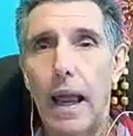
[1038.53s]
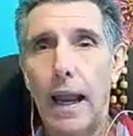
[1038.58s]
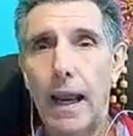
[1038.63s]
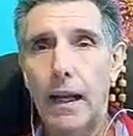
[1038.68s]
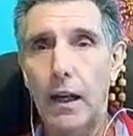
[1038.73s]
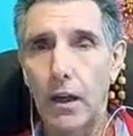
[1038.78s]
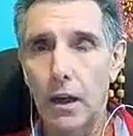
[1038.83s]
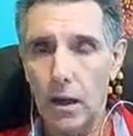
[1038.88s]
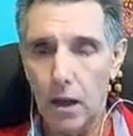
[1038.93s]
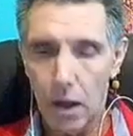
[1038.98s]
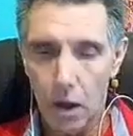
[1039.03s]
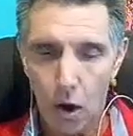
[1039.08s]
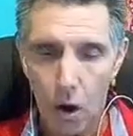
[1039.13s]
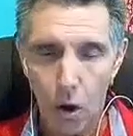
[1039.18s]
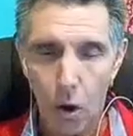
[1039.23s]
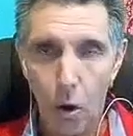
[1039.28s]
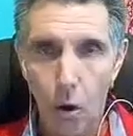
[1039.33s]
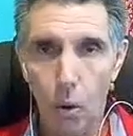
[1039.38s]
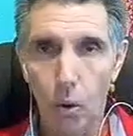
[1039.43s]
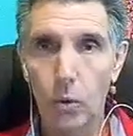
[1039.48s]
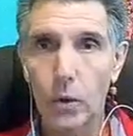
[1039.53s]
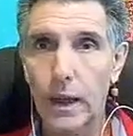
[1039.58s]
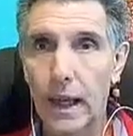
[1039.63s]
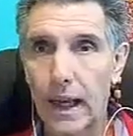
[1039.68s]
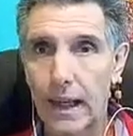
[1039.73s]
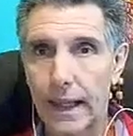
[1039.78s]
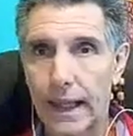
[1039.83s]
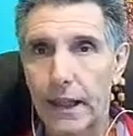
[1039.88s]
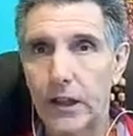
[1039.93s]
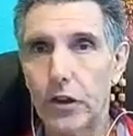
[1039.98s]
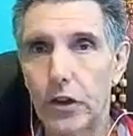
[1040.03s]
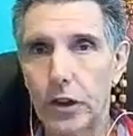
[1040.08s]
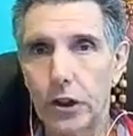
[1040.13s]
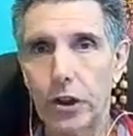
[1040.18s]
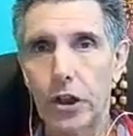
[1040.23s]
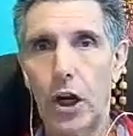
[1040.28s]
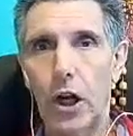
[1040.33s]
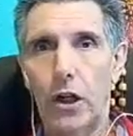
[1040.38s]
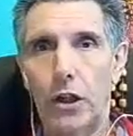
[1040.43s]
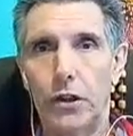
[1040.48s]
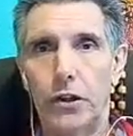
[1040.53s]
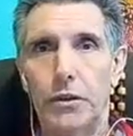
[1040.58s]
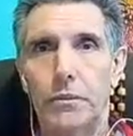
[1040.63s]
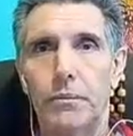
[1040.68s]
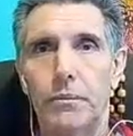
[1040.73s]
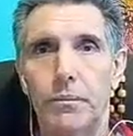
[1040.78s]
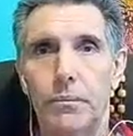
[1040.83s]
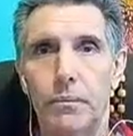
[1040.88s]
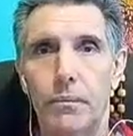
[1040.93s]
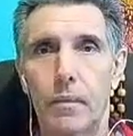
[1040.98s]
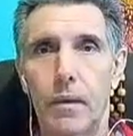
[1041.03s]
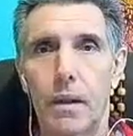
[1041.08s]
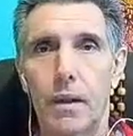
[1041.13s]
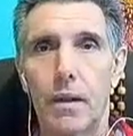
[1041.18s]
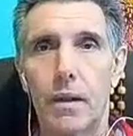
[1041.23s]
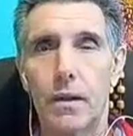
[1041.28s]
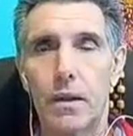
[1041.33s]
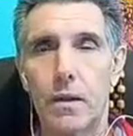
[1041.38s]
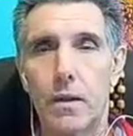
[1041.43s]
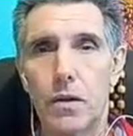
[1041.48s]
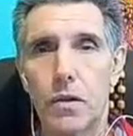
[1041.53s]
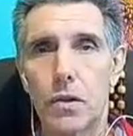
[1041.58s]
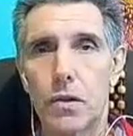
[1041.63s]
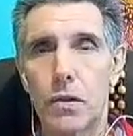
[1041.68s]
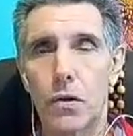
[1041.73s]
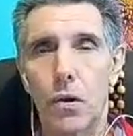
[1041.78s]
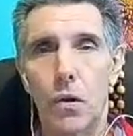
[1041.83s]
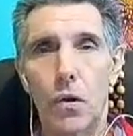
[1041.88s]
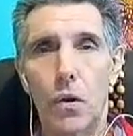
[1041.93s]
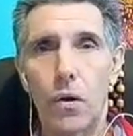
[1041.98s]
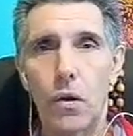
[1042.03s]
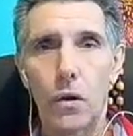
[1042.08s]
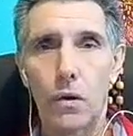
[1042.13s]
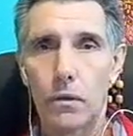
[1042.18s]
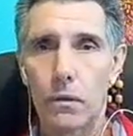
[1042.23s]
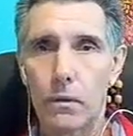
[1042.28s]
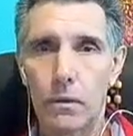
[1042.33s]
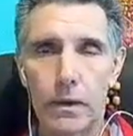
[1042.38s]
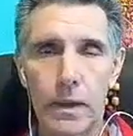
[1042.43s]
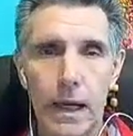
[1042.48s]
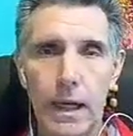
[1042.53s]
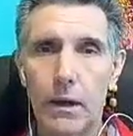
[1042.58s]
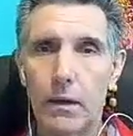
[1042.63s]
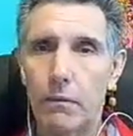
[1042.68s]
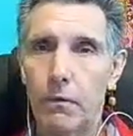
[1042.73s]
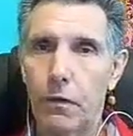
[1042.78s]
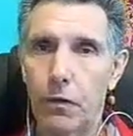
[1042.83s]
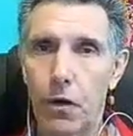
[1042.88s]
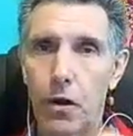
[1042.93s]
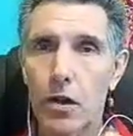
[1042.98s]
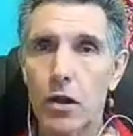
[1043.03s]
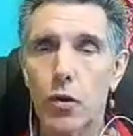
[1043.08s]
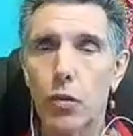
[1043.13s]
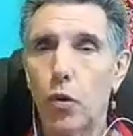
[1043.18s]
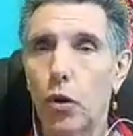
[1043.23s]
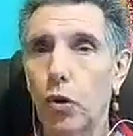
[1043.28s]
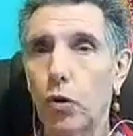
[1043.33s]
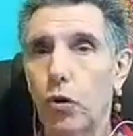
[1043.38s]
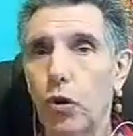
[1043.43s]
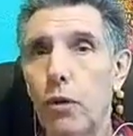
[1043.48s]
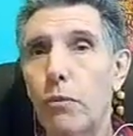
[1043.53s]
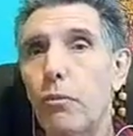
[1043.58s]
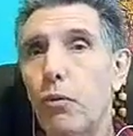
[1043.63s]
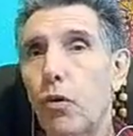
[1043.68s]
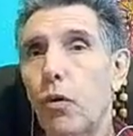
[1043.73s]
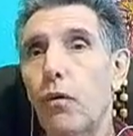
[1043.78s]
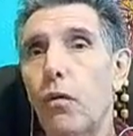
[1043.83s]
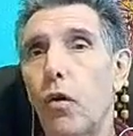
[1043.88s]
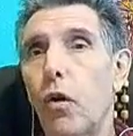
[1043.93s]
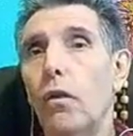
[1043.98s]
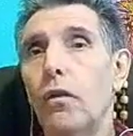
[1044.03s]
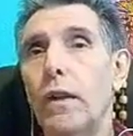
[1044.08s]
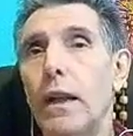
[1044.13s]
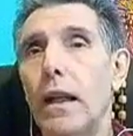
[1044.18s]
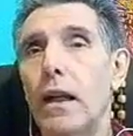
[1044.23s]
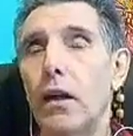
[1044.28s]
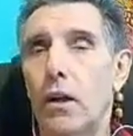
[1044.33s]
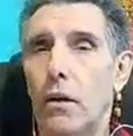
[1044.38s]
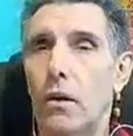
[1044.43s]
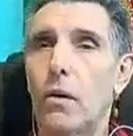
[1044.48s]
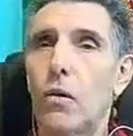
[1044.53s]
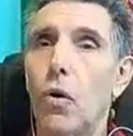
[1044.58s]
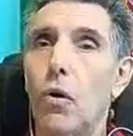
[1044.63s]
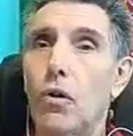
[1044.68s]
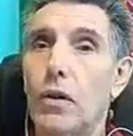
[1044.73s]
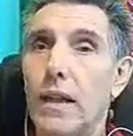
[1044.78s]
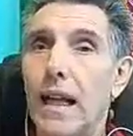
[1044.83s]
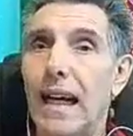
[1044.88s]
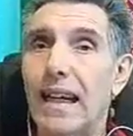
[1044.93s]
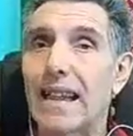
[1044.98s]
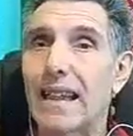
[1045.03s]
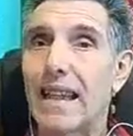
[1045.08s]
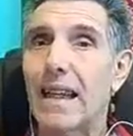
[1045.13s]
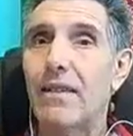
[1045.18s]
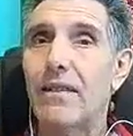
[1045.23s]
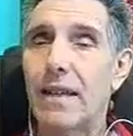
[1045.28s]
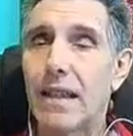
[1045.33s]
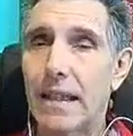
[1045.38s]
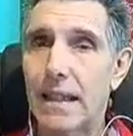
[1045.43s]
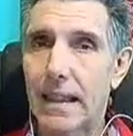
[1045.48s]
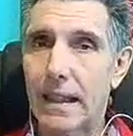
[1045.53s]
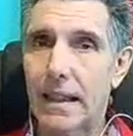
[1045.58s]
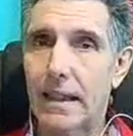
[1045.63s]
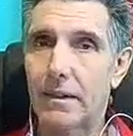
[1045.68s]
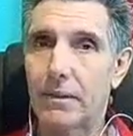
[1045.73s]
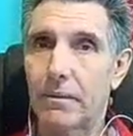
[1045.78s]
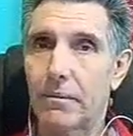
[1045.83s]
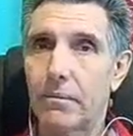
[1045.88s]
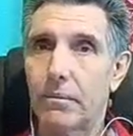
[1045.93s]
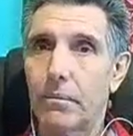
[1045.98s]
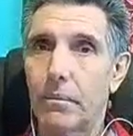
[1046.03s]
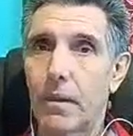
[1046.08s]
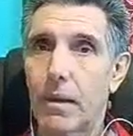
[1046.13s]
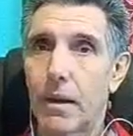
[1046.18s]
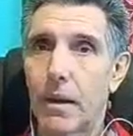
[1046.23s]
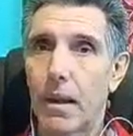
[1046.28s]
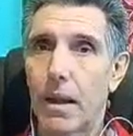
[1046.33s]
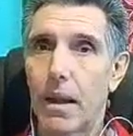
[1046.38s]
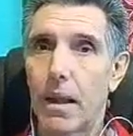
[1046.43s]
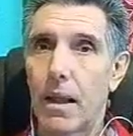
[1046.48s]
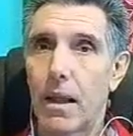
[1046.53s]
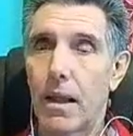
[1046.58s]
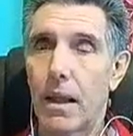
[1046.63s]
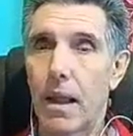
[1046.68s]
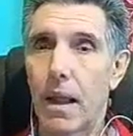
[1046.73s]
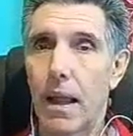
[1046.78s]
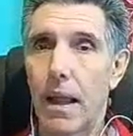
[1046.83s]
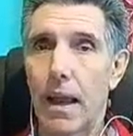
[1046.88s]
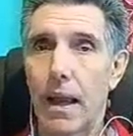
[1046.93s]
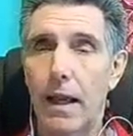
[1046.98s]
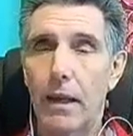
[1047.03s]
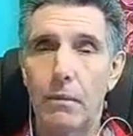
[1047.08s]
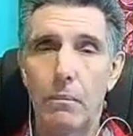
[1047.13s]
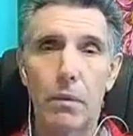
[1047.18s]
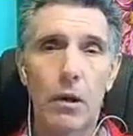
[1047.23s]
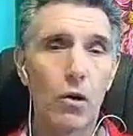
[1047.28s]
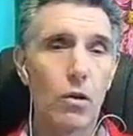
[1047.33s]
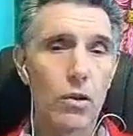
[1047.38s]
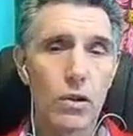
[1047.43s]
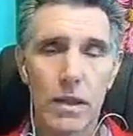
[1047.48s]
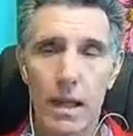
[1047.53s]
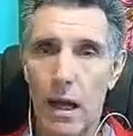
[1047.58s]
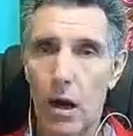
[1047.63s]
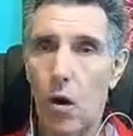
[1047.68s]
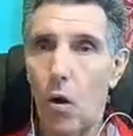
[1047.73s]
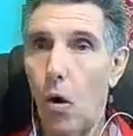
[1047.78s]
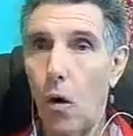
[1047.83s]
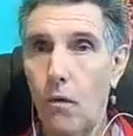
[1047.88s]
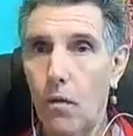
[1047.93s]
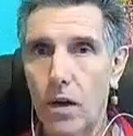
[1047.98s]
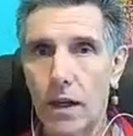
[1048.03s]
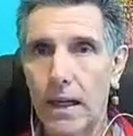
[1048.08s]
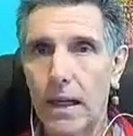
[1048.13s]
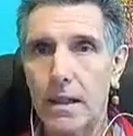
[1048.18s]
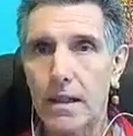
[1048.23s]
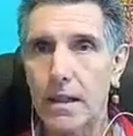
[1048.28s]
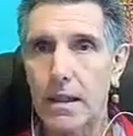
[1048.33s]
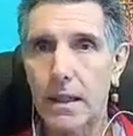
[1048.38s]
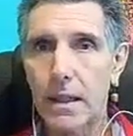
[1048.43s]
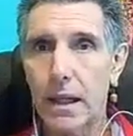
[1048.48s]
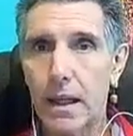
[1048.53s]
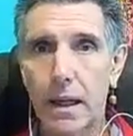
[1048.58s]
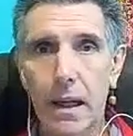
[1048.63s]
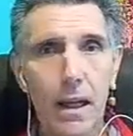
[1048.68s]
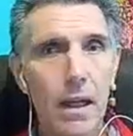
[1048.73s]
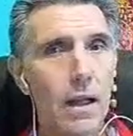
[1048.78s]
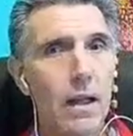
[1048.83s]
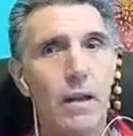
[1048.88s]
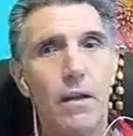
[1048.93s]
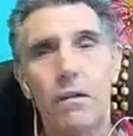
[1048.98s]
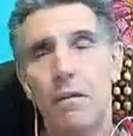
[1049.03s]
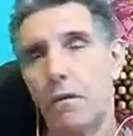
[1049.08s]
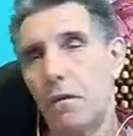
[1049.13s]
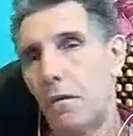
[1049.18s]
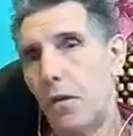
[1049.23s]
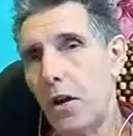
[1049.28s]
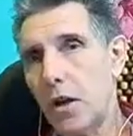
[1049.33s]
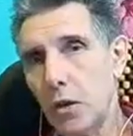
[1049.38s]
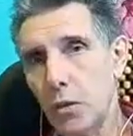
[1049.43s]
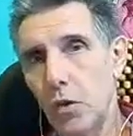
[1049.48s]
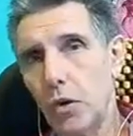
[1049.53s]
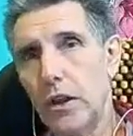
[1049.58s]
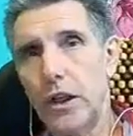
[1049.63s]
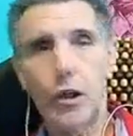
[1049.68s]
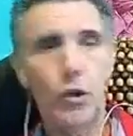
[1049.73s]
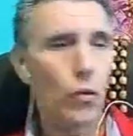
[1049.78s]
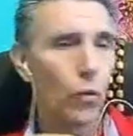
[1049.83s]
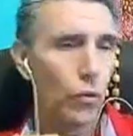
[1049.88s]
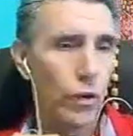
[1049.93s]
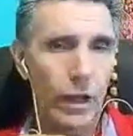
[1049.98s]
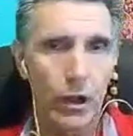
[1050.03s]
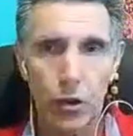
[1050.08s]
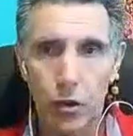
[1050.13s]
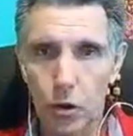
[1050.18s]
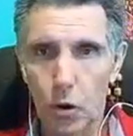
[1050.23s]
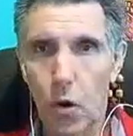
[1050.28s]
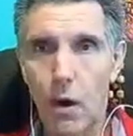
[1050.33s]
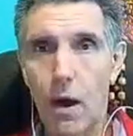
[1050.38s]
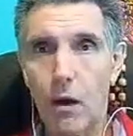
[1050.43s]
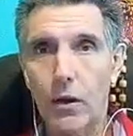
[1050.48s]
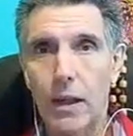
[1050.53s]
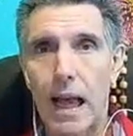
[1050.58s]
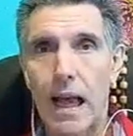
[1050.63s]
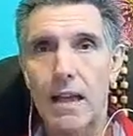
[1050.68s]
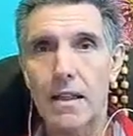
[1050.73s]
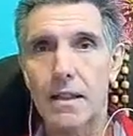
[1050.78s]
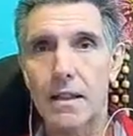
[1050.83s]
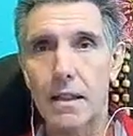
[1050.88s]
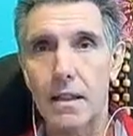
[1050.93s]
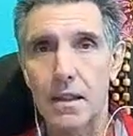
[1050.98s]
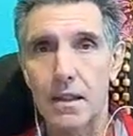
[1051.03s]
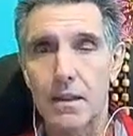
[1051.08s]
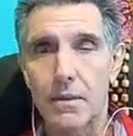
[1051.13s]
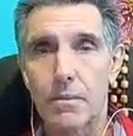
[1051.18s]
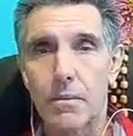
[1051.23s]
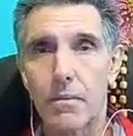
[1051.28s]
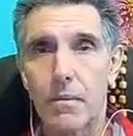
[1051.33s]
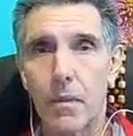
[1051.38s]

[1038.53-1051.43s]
and hold electric charge. So they first want to improve on their conductivity, and because they are overly acidic, first what they do, they throw out acids.